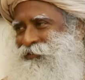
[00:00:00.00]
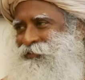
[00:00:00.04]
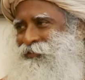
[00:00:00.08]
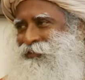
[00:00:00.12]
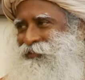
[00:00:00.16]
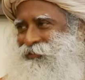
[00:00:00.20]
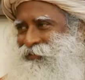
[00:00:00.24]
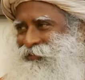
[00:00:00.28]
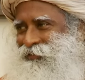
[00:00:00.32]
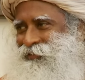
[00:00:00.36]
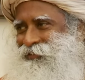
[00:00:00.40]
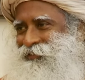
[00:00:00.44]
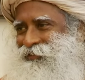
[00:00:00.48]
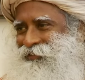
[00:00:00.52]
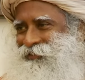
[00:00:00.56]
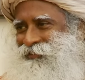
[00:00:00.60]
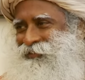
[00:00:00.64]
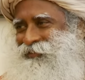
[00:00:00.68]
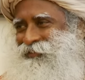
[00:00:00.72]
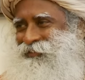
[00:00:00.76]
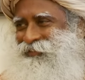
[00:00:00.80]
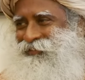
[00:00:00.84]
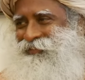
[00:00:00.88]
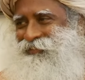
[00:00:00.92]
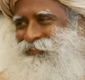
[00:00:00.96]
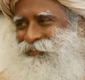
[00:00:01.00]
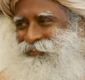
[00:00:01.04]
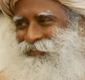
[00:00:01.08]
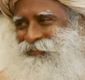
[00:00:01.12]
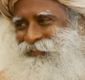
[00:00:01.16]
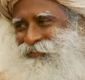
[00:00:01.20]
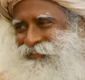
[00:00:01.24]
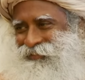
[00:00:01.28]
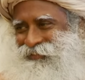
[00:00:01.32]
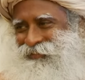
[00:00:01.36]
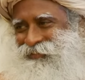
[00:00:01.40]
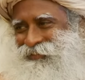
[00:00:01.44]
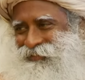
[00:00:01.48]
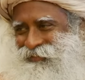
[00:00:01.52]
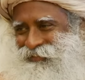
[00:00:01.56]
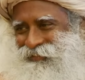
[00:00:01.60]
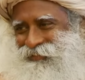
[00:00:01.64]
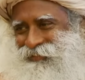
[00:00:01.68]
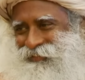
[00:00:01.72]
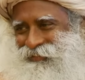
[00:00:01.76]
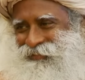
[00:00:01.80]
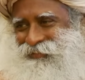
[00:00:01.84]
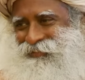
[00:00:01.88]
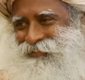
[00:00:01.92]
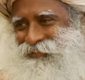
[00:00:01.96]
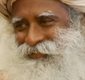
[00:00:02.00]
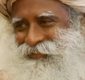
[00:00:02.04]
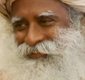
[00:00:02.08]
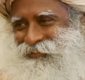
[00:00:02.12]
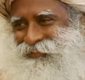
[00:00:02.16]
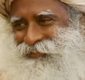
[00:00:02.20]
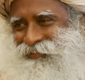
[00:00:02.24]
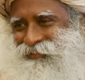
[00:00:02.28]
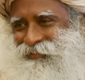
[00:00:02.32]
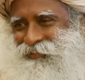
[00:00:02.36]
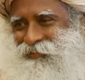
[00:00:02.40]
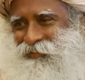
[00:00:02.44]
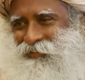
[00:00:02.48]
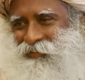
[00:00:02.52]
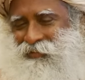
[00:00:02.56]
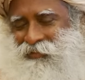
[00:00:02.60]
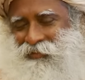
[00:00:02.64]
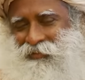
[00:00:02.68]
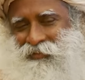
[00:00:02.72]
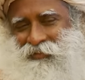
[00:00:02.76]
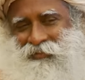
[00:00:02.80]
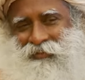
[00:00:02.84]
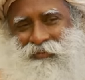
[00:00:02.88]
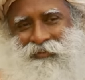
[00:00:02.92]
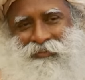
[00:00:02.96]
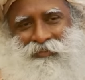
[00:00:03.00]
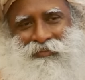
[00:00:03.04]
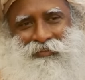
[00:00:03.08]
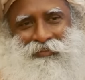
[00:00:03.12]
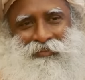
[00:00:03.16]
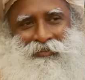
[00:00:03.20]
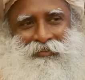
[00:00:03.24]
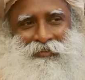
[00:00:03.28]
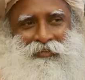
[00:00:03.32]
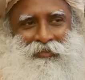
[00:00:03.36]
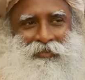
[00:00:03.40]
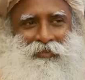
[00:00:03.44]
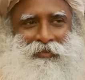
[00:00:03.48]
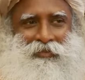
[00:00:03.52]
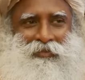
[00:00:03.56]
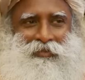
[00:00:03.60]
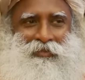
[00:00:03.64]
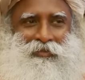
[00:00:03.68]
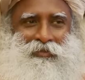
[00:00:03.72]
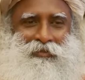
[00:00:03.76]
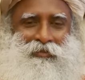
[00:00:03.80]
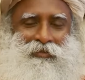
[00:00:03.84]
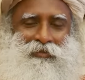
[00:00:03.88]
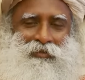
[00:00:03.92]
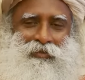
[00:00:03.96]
No one is speaking in this clip.